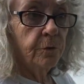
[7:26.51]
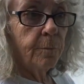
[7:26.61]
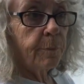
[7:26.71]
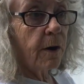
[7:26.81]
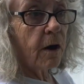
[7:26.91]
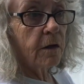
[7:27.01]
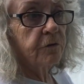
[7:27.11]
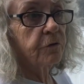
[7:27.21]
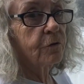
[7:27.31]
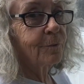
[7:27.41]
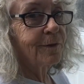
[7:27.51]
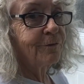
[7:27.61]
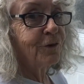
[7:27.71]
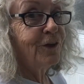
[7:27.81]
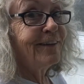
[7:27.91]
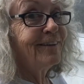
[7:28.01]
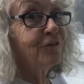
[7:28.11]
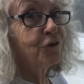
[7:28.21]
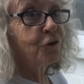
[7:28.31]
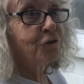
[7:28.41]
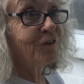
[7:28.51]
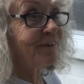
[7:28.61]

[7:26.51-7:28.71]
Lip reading: a pot, so it'll be even easier to